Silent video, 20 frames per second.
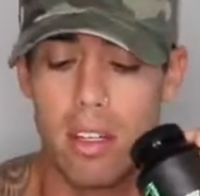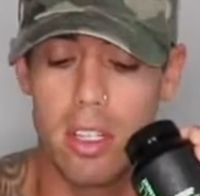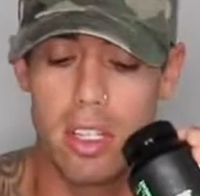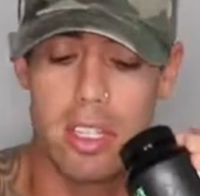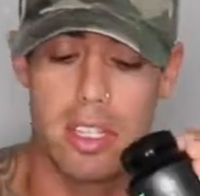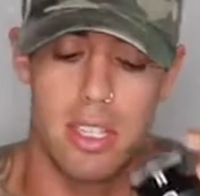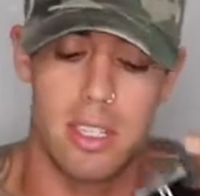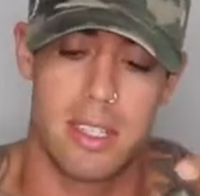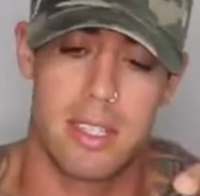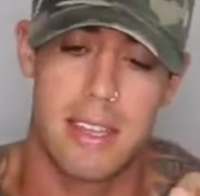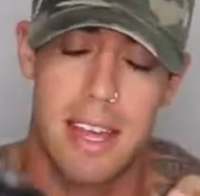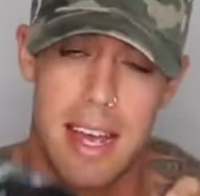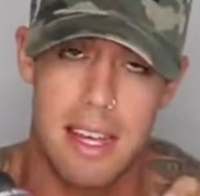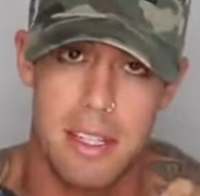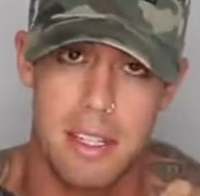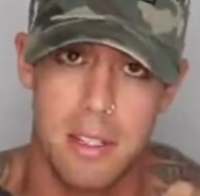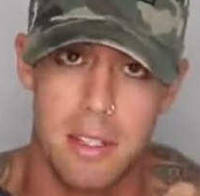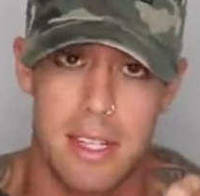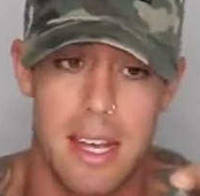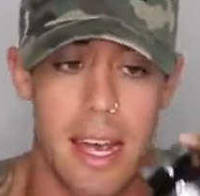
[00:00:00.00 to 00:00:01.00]
So this is
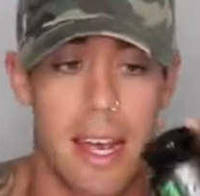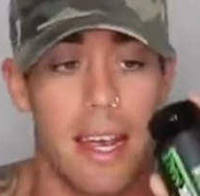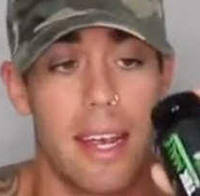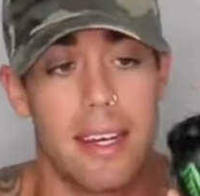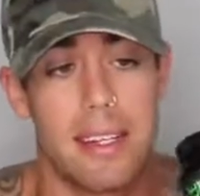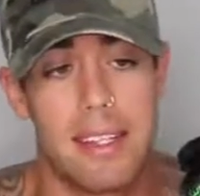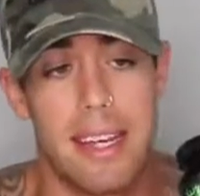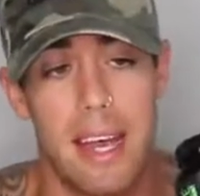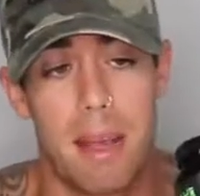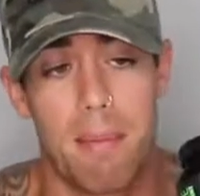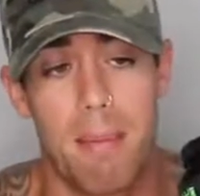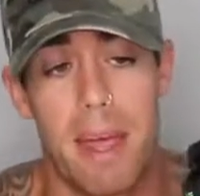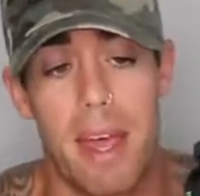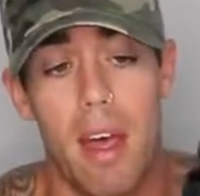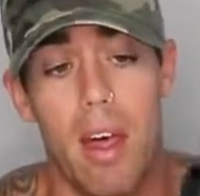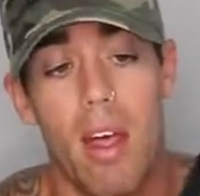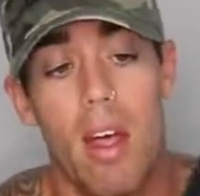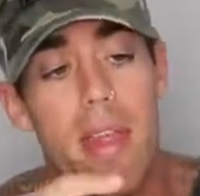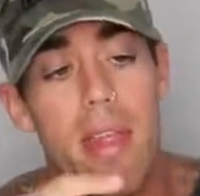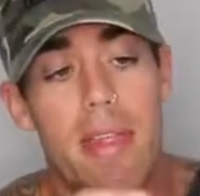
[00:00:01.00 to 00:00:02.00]
Testotech and Tech Male.